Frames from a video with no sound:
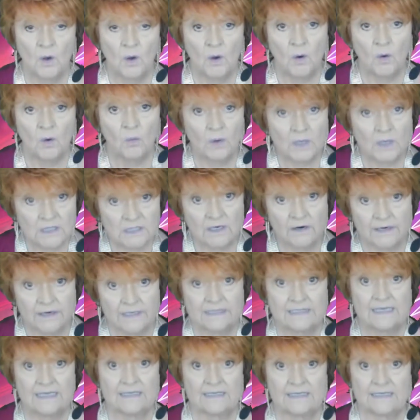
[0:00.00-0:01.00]
Once our
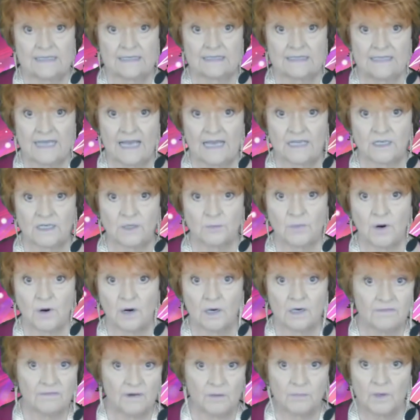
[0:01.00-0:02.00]
intent is set,
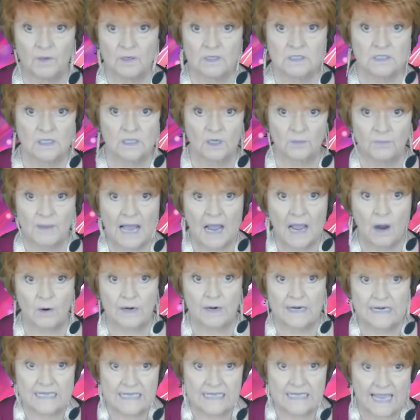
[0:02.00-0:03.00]
part of our personal
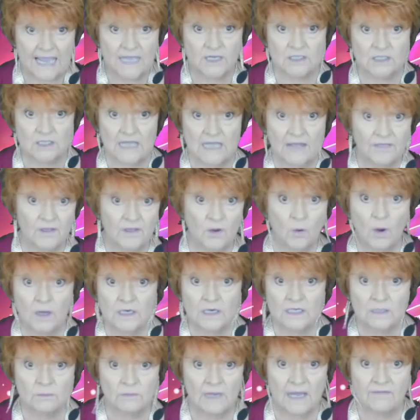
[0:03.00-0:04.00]
power engages at the
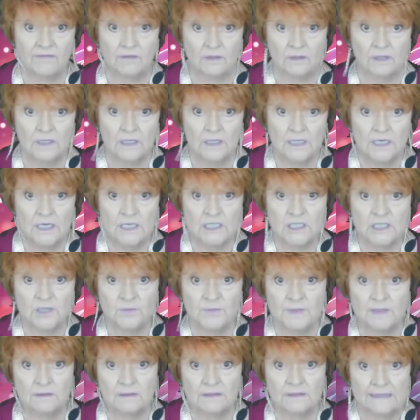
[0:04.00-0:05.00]
quantum level to
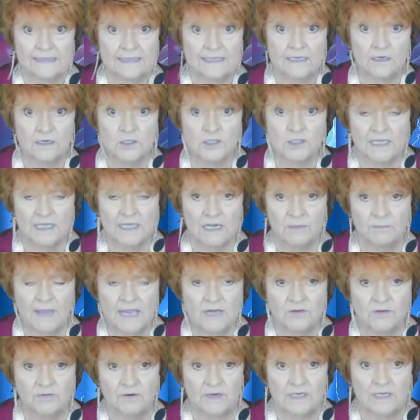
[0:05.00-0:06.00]
build an energetic
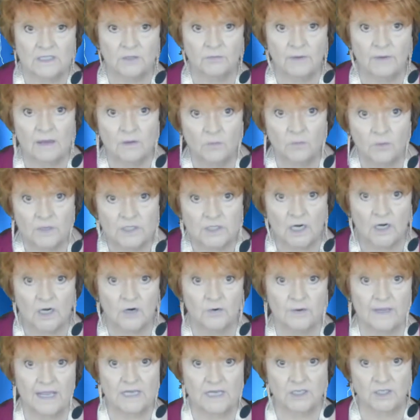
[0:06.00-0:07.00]
matrix around which our
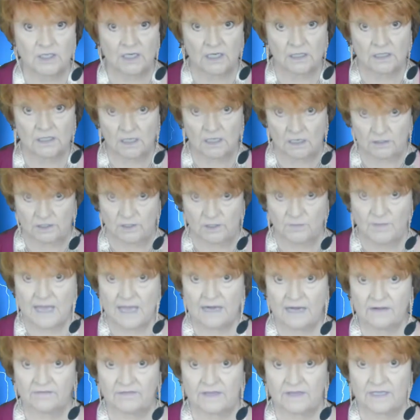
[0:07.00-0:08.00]
creation can start to
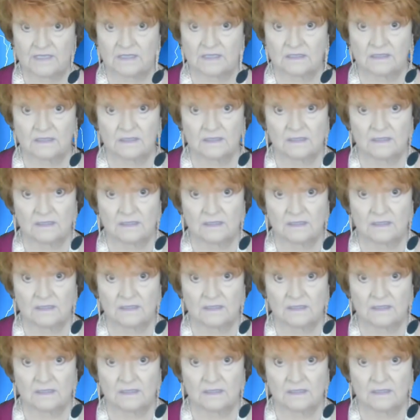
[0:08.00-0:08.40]
manifest.